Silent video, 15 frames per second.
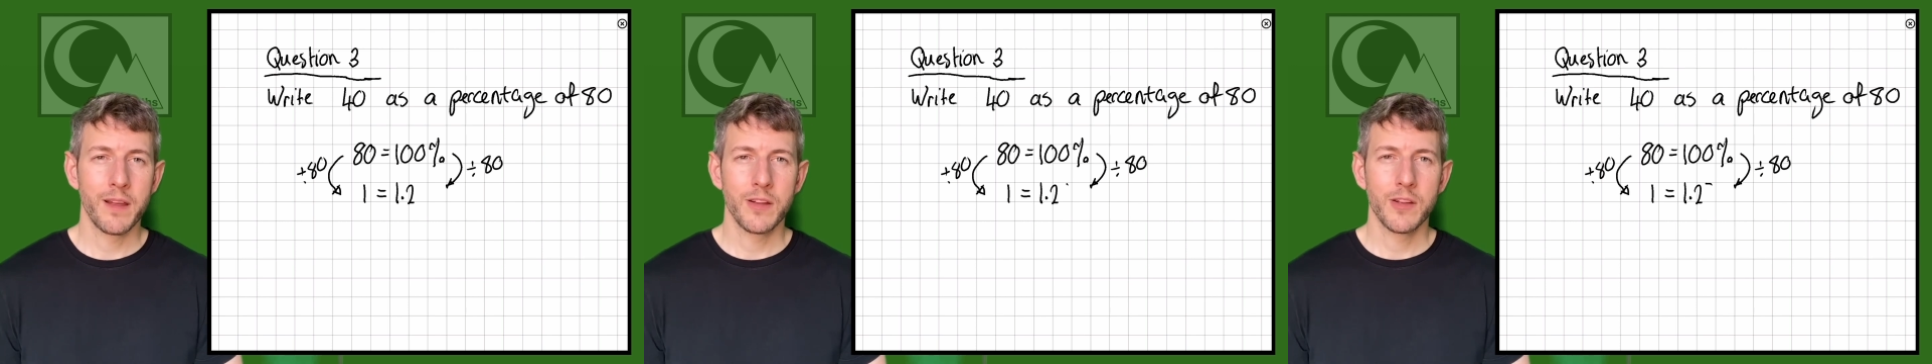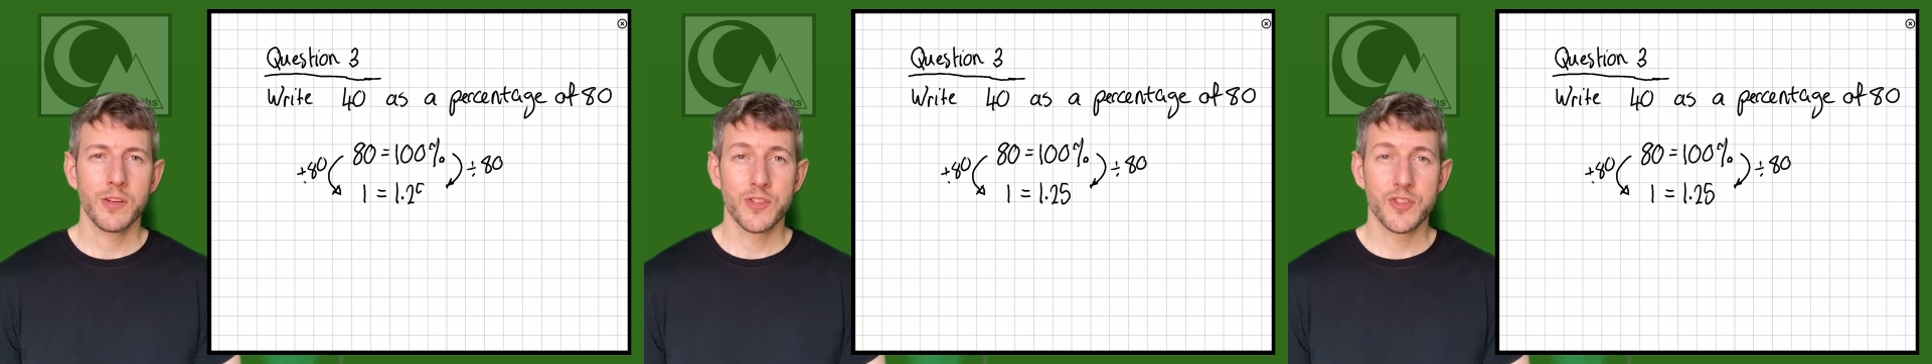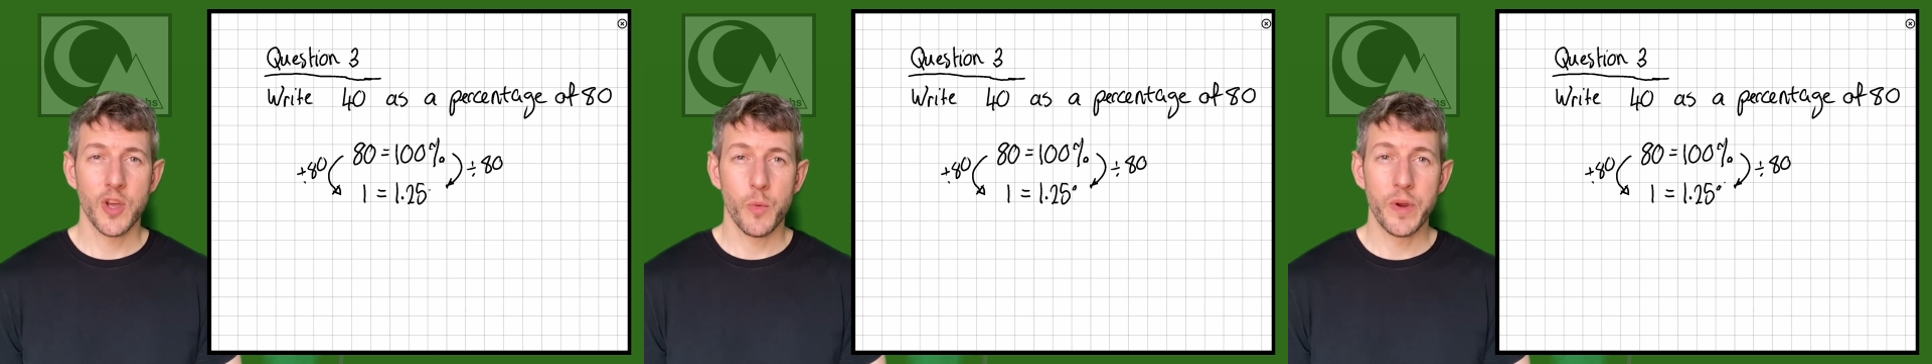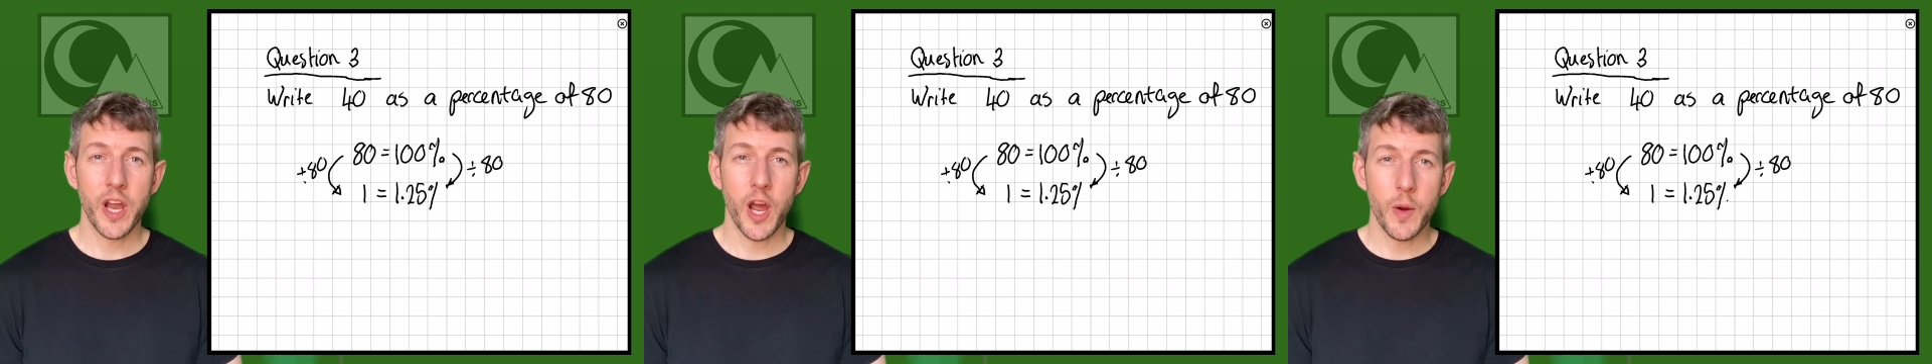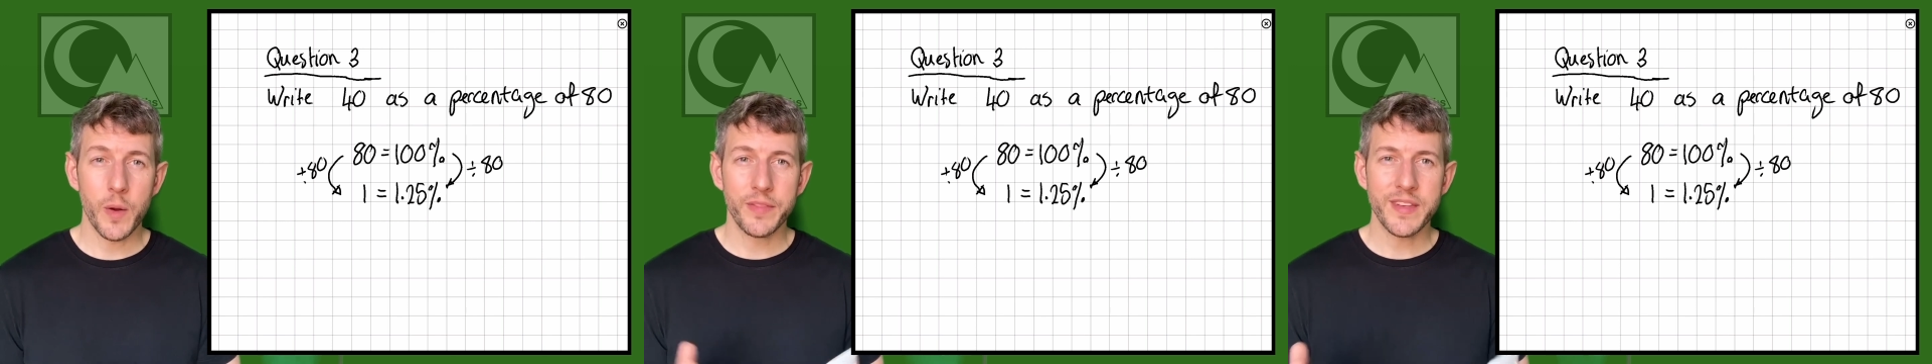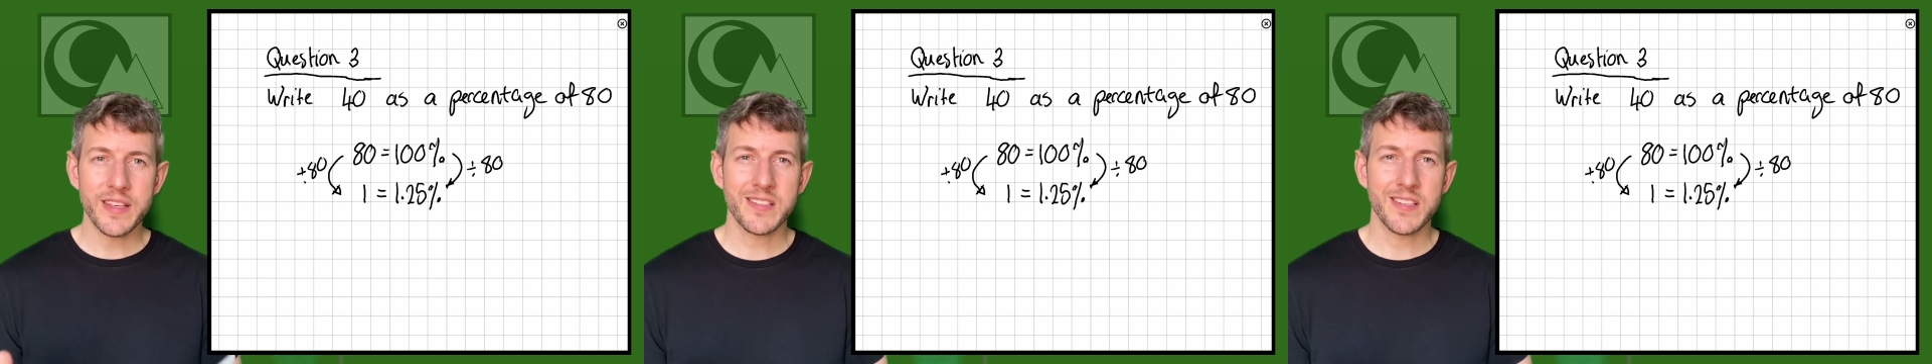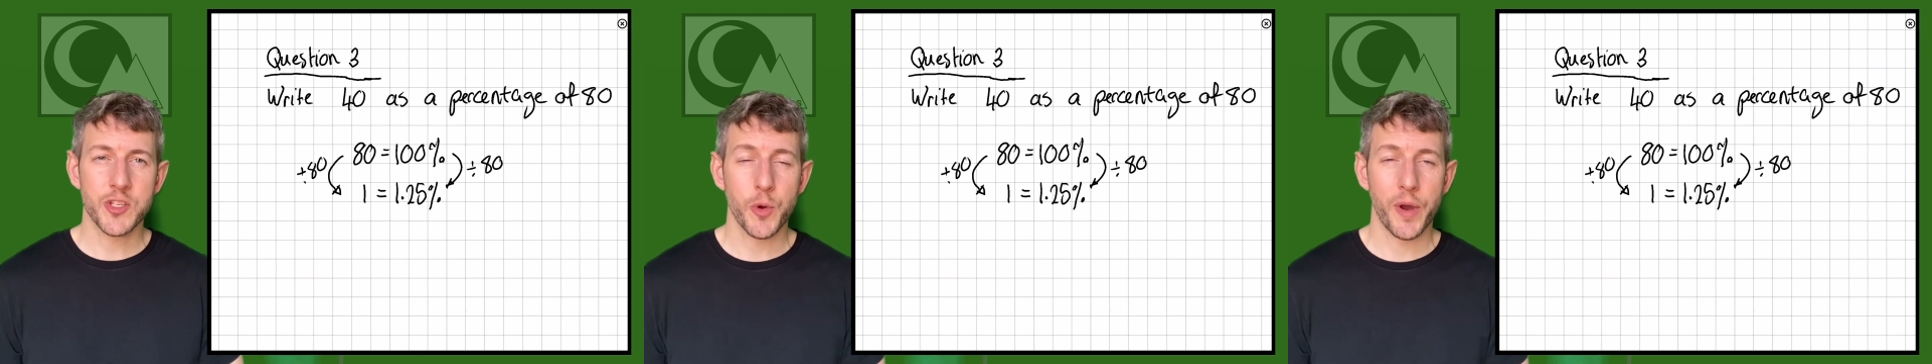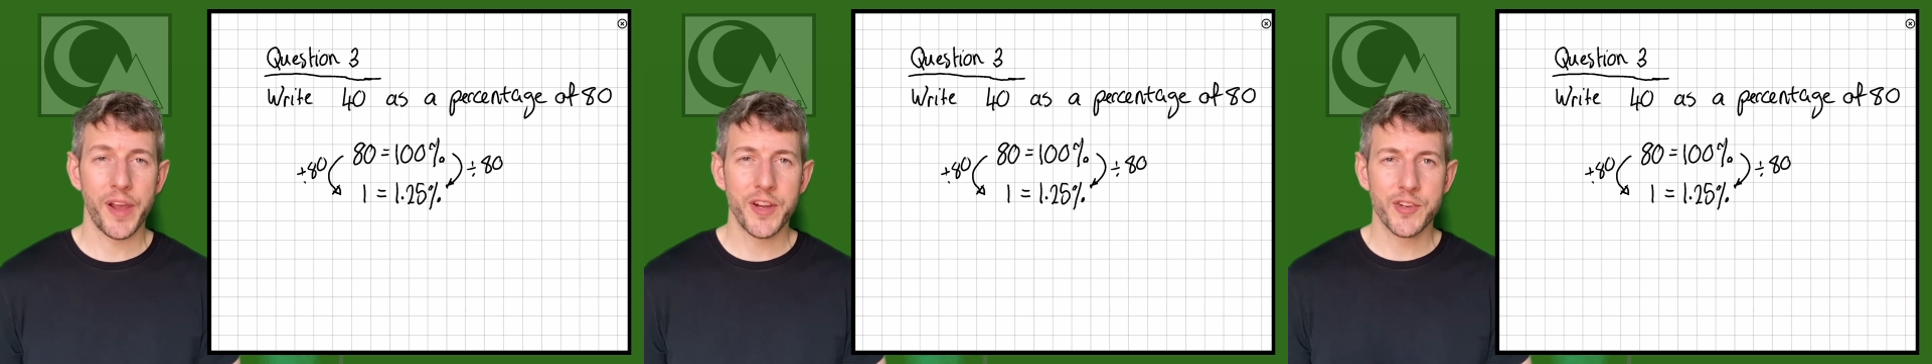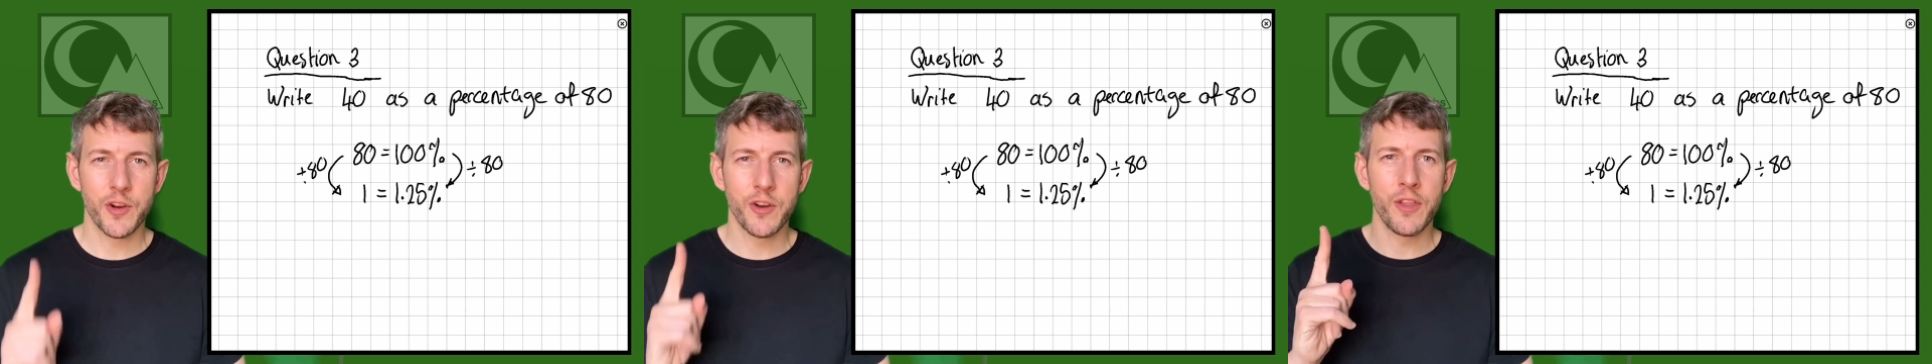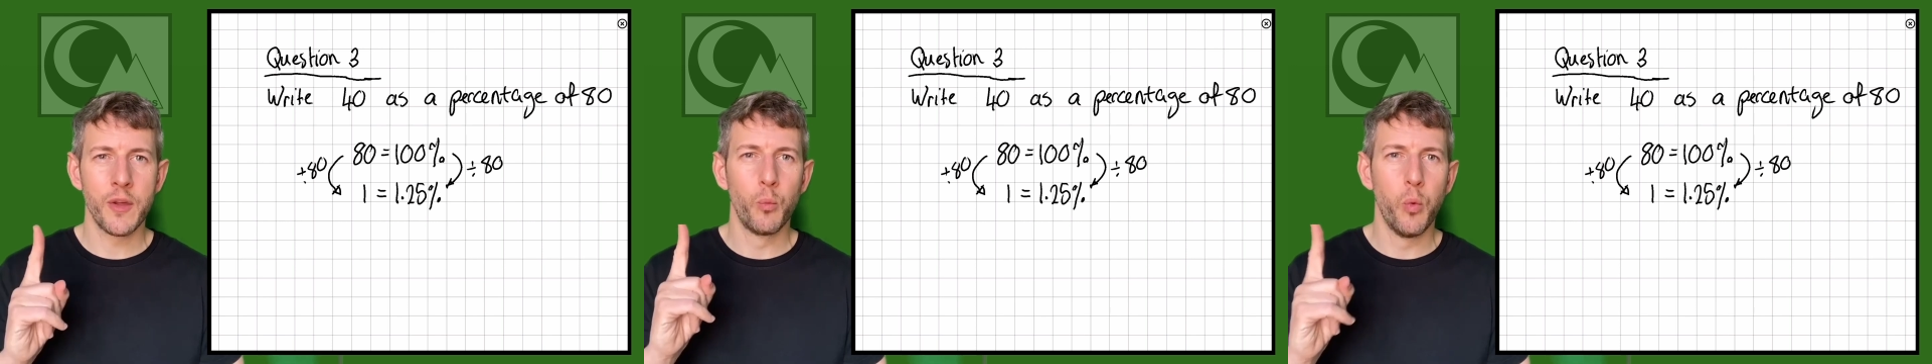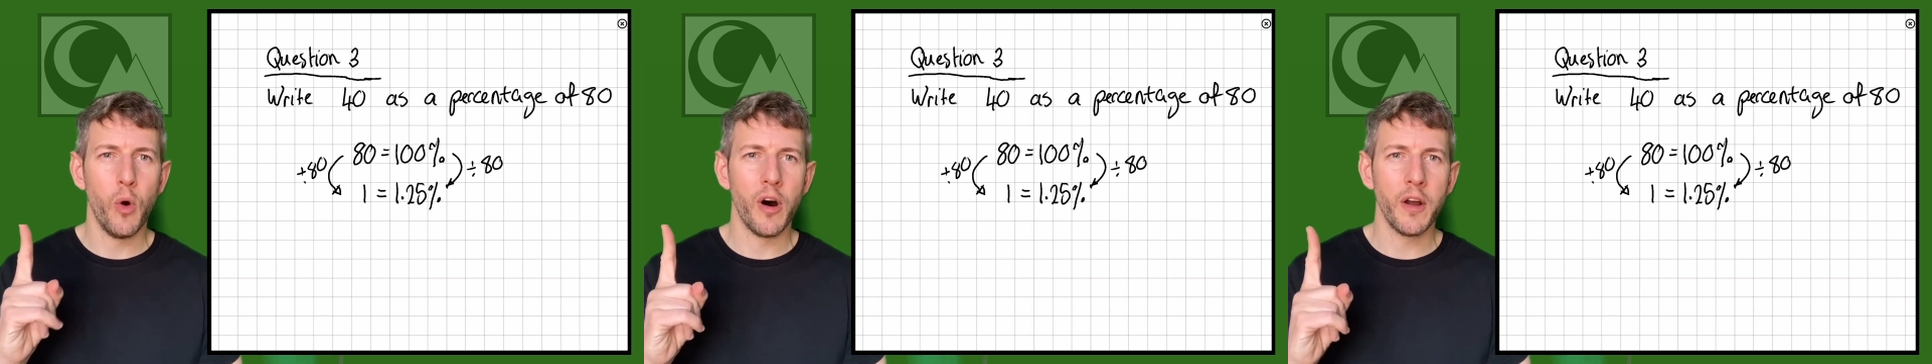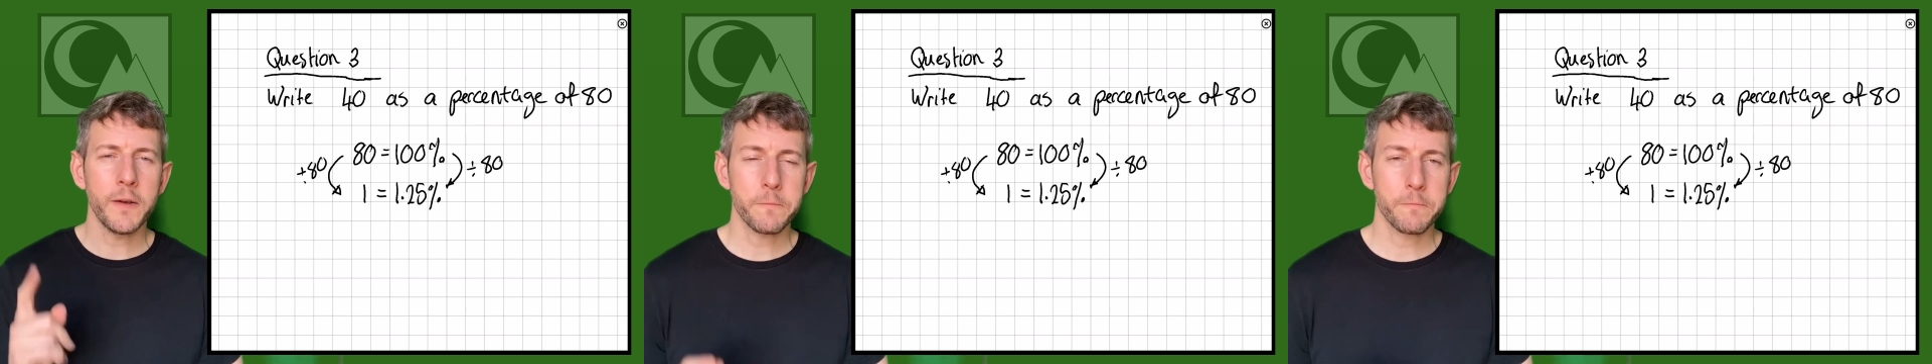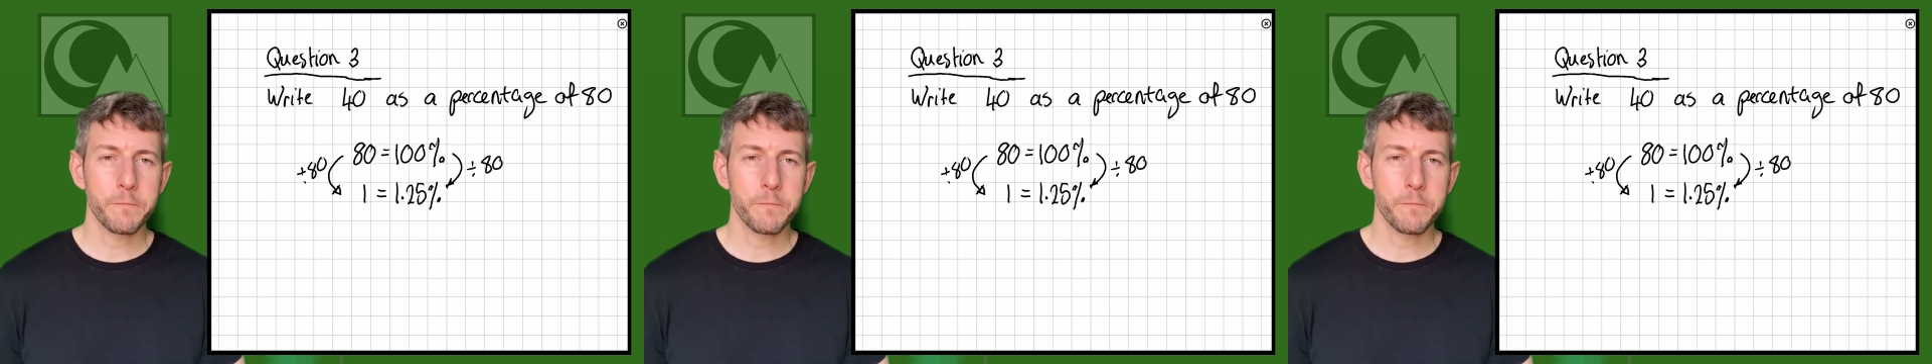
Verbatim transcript: So we know in this situation, 1